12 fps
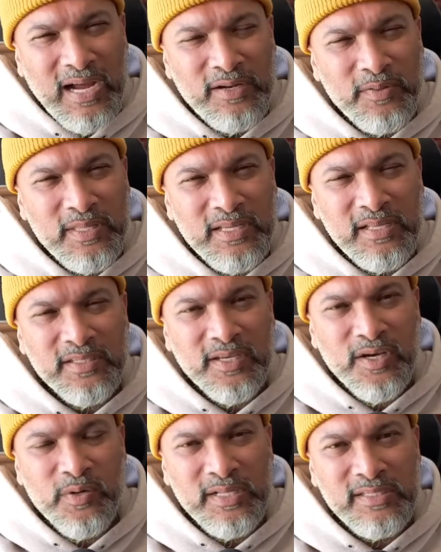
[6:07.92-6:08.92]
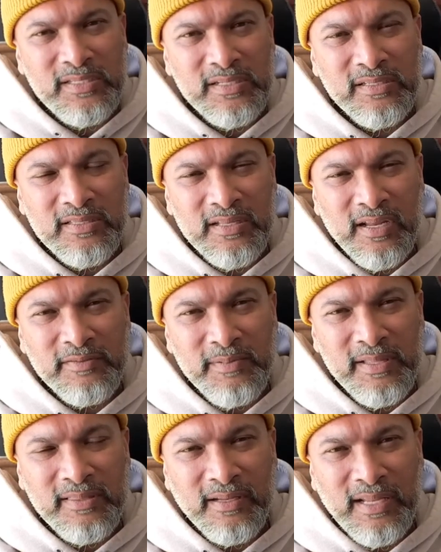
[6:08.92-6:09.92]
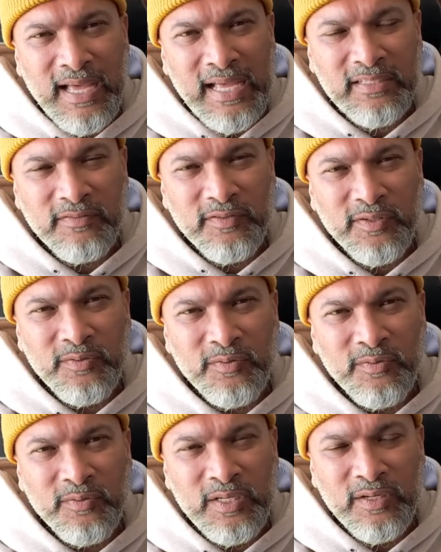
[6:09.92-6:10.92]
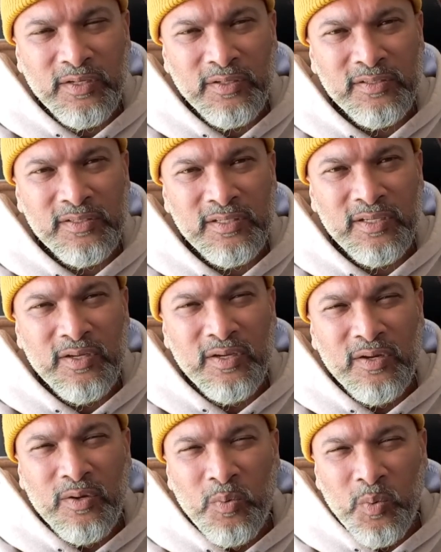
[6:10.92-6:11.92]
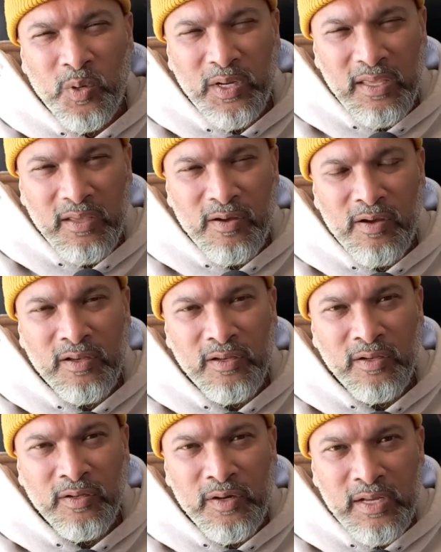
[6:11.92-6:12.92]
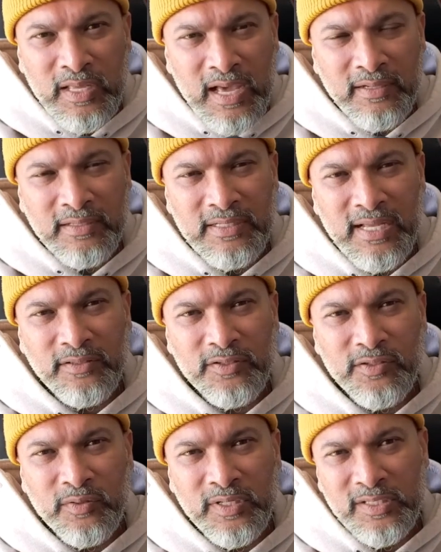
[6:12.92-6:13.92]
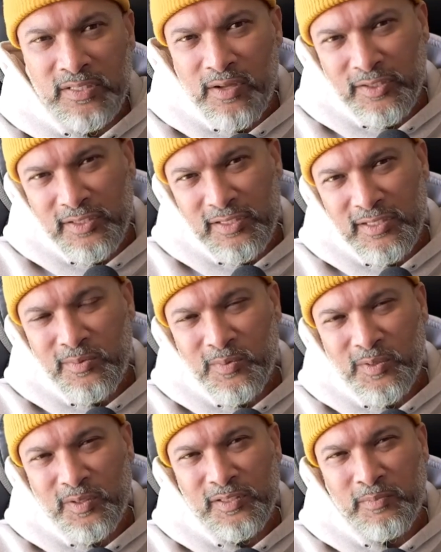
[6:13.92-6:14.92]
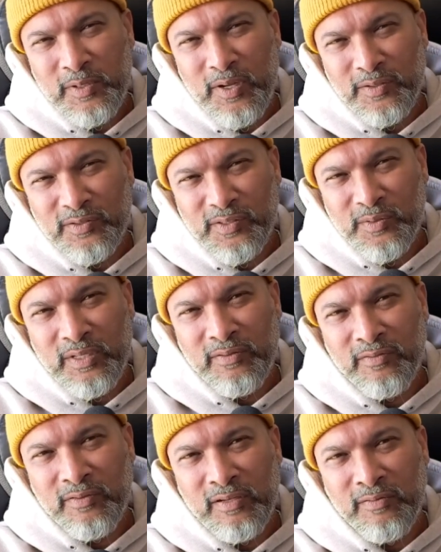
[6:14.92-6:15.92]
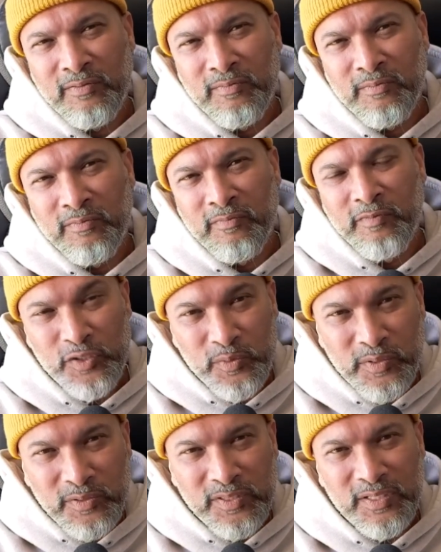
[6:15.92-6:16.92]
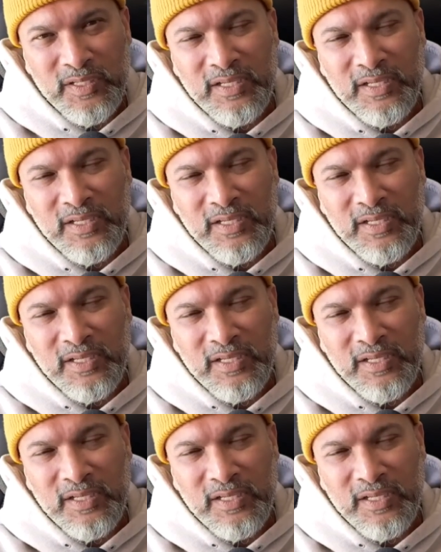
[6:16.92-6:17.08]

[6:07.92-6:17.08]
I don't think it's a coincidence that I've spent the last few years working on learning how to tell stories, not just in words, but also in visuals.